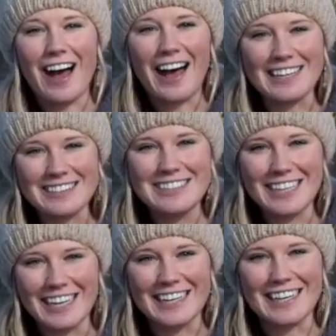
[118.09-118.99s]

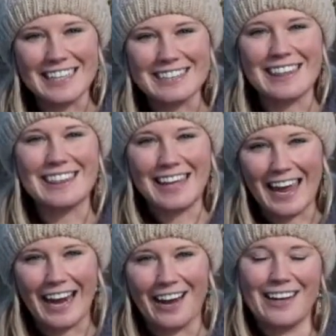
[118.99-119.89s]
oxygen is a
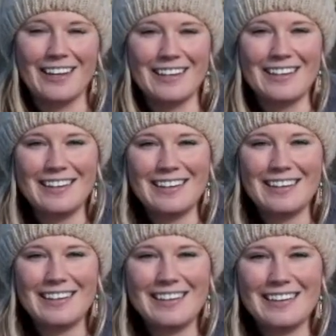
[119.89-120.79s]
thing.
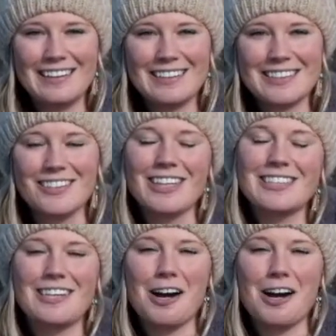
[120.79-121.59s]
So let's talk